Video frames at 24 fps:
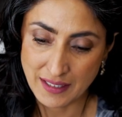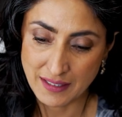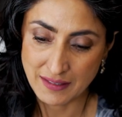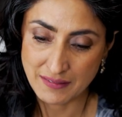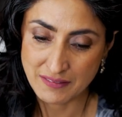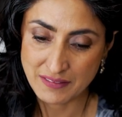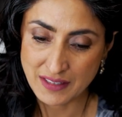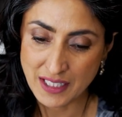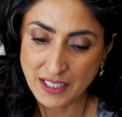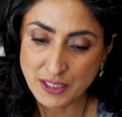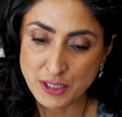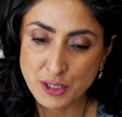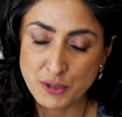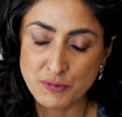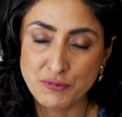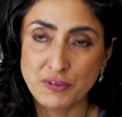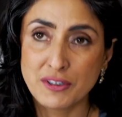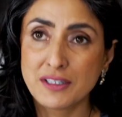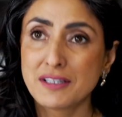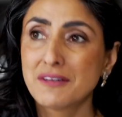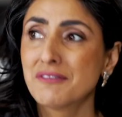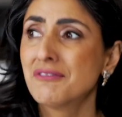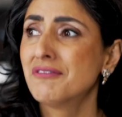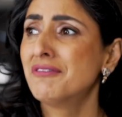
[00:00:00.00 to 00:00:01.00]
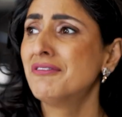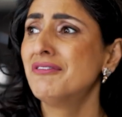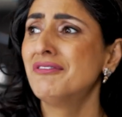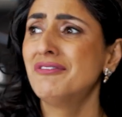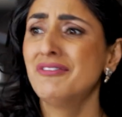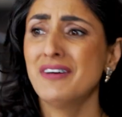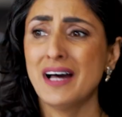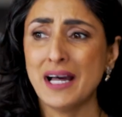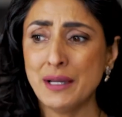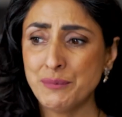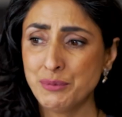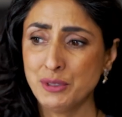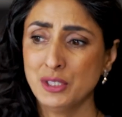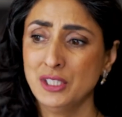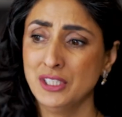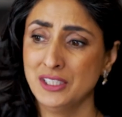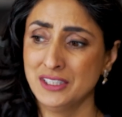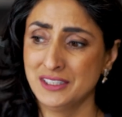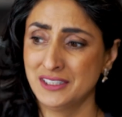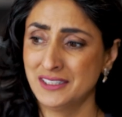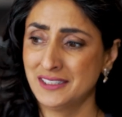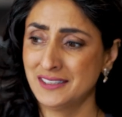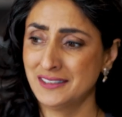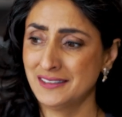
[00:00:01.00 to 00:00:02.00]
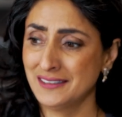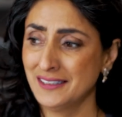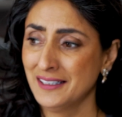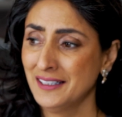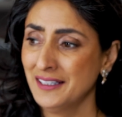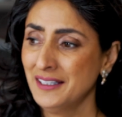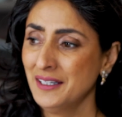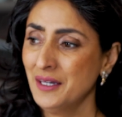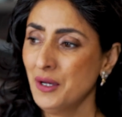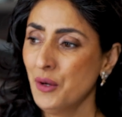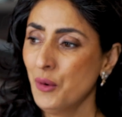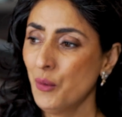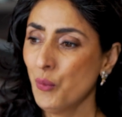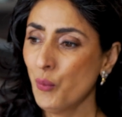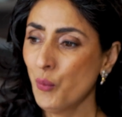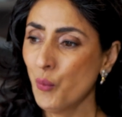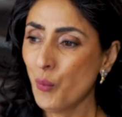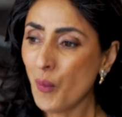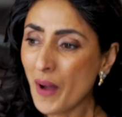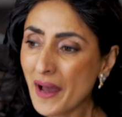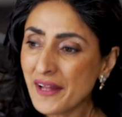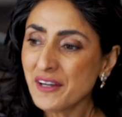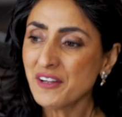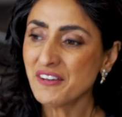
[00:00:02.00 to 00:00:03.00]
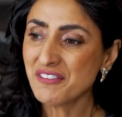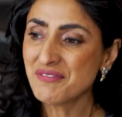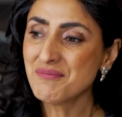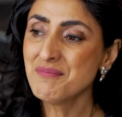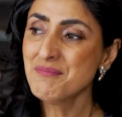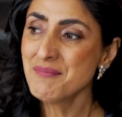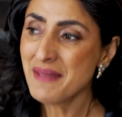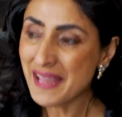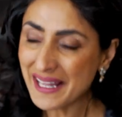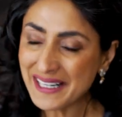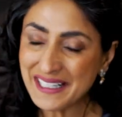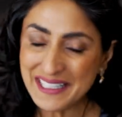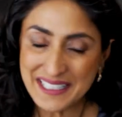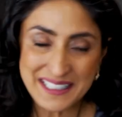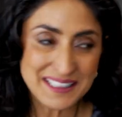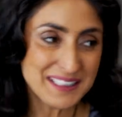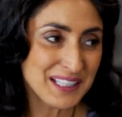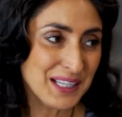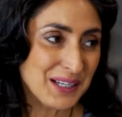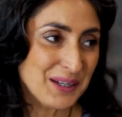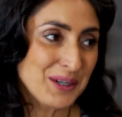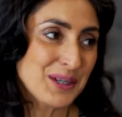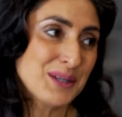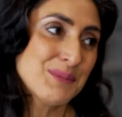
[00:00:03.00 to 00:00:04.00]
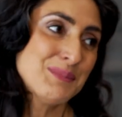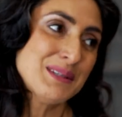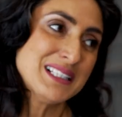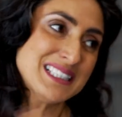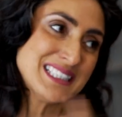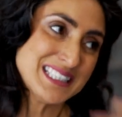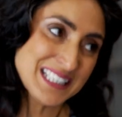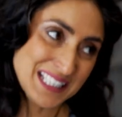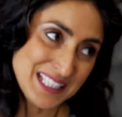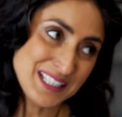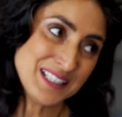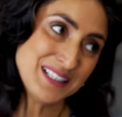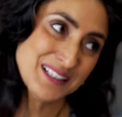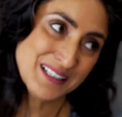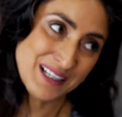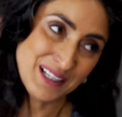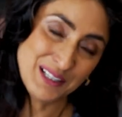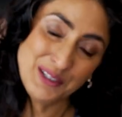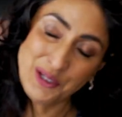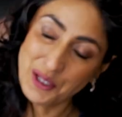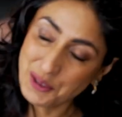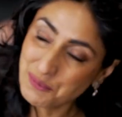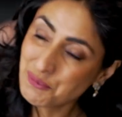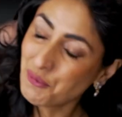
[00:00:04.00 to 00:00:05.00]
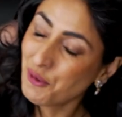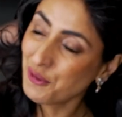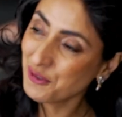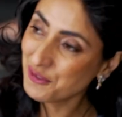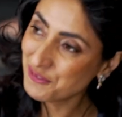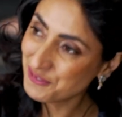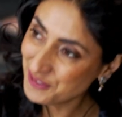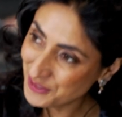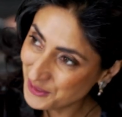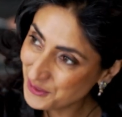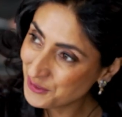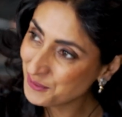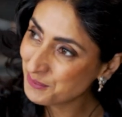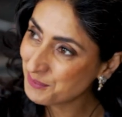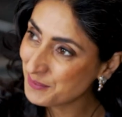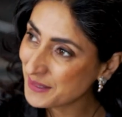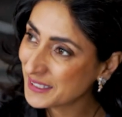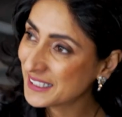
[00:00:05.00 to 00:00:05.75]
And thank you for a fabulous, one of many. They're going to be seeing a lot more of you,